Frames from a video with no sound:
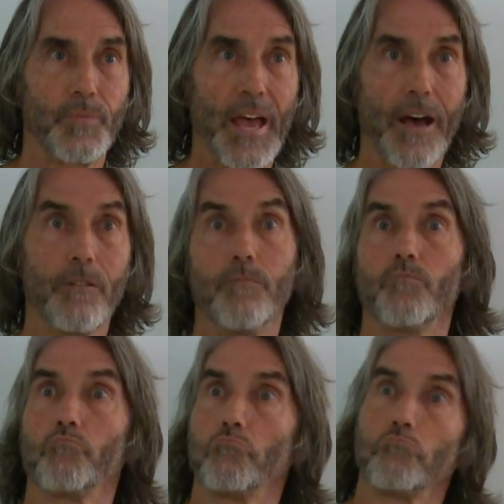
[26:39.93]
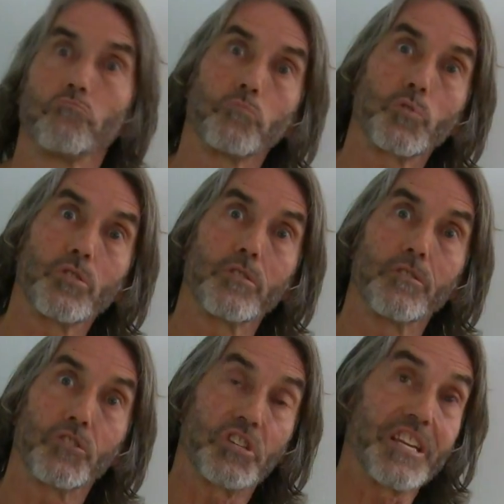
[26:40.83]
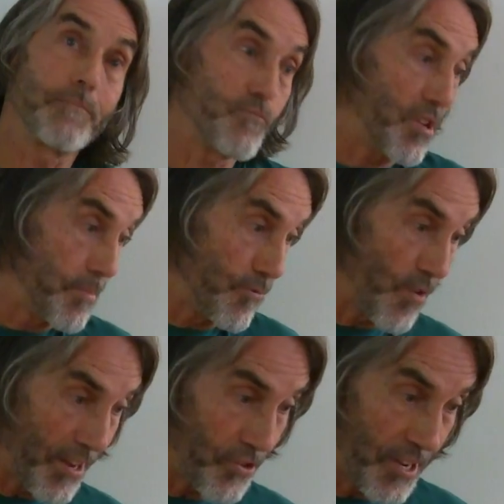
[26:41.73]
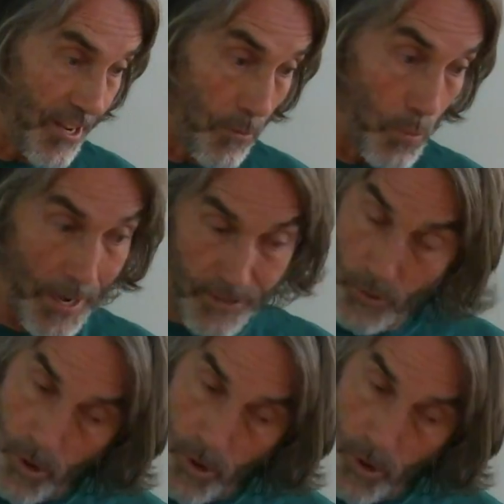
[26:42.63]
Now, you seem to be resting in what's